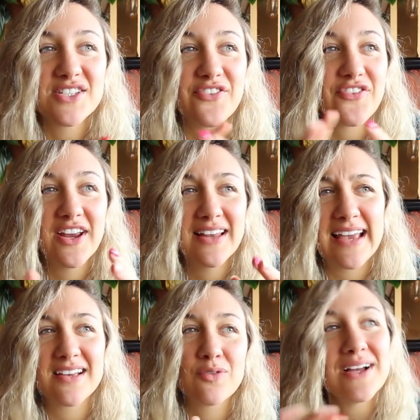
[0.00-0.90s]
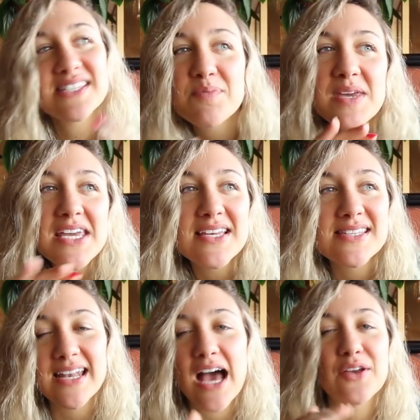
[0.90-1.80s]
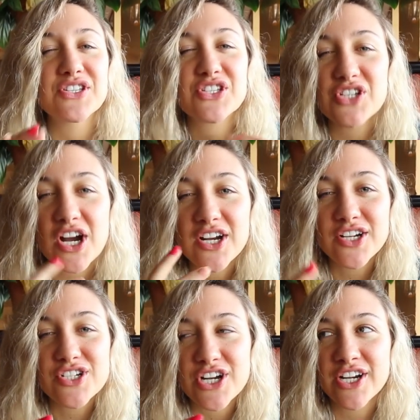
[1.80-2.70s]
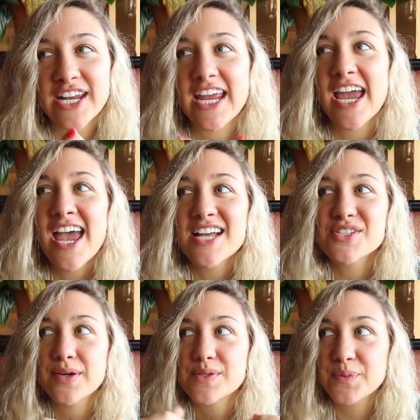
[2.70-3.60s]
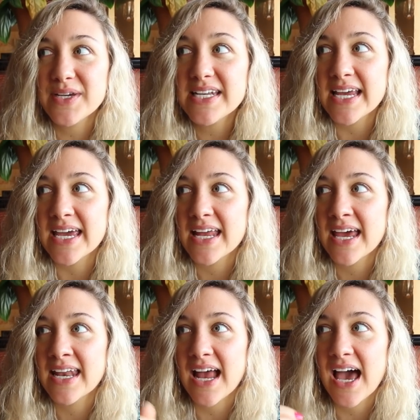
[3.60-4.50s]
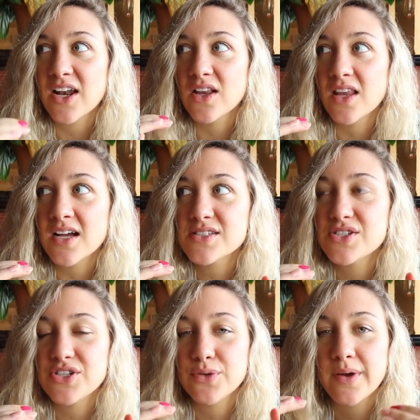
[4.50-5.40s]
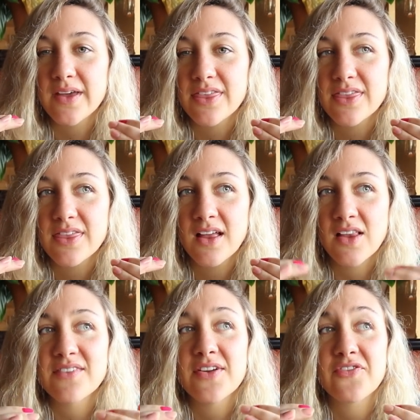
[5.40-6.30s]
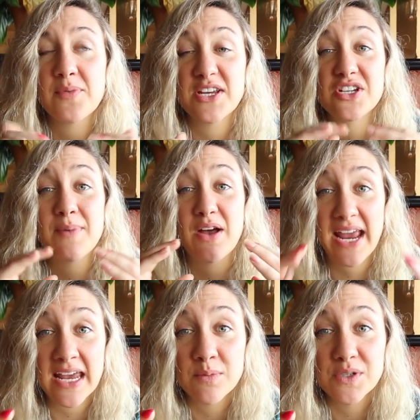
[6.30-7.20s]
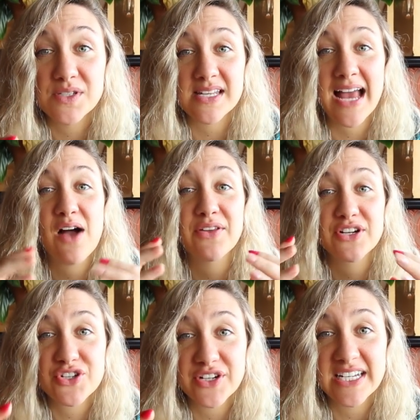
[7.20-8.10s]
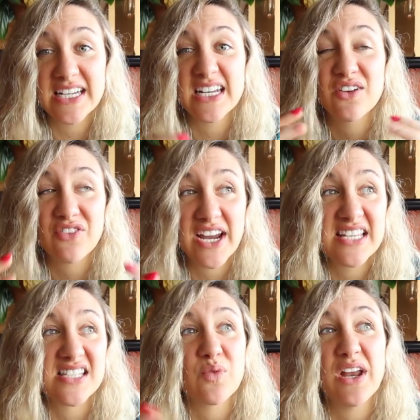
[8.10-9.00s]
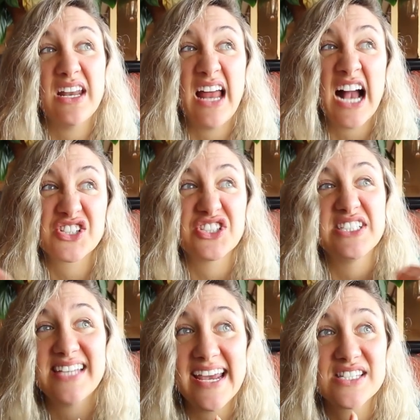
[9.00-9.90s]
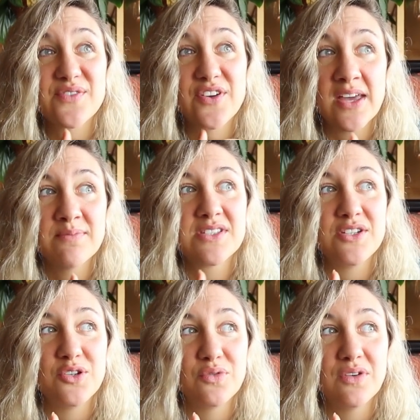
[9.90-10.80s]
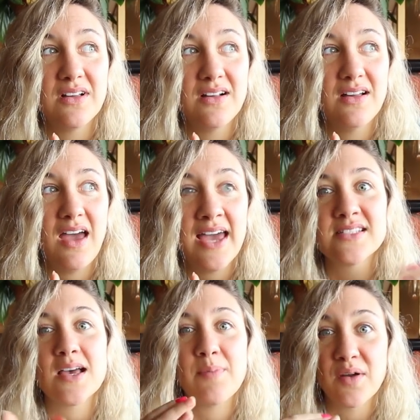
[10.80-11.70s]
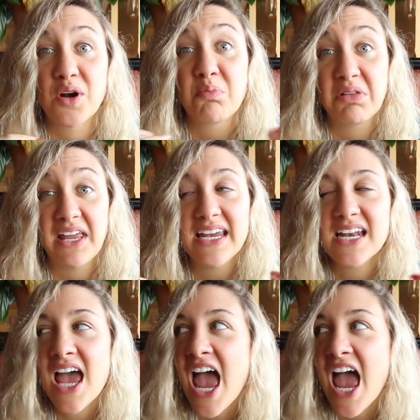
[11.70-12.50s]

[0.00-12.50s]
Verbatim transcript: different like recipes and how to start your journey. So I was reading it, and it had a lot to do with a lot of information about animals and how they're treated and raised and what it actually takes for them to end up on our plate.